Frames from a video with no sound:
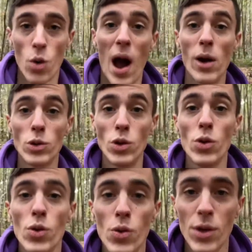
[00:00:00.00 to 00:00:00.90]
how
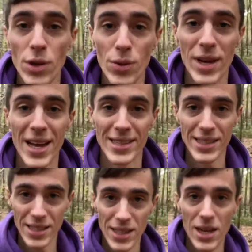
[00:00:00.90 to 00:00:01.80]
do you get
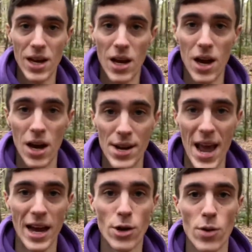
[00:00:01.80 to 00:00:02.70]
an
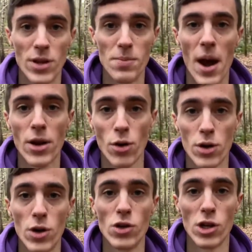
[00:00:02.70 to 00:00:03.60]
accurate
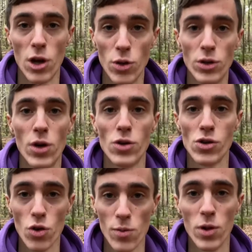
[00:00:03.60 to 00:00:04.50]
microdose, low dose,
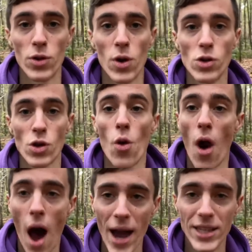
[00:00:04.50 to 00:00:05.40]
normal dose or
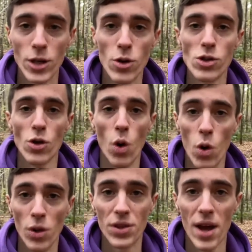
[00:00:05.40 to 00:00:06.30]
high dose all
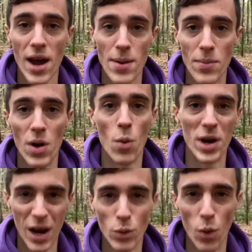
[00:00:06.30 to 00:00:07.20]
the time
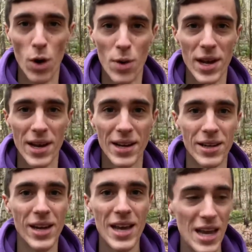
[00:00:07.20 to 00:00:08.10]
without worrying
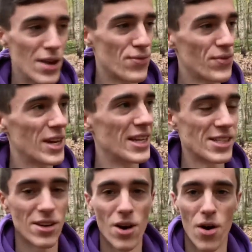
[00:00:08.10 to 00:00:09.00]
if it is
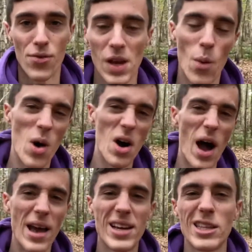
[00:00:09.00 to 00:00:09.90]
enough? Well,
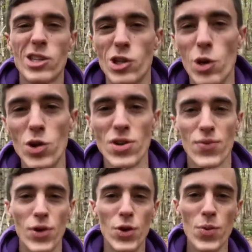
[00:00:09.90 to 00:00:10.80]
I got the solution for
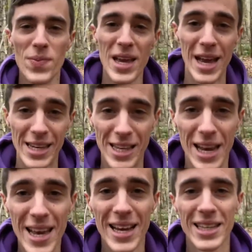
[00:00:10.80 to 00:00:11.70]
you. It is a
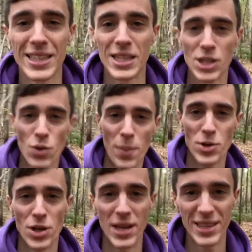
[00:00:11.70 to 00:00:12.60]
link in the
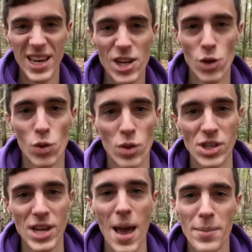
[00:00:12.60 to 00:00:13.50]
description. It takes you to the
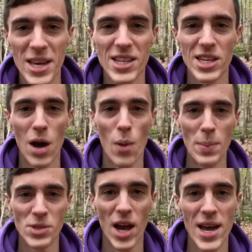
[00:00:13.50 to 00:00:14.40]
Zamnesia
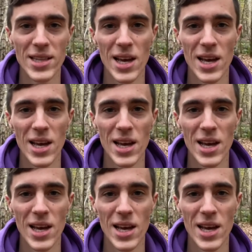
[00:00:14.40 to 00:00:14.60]
website.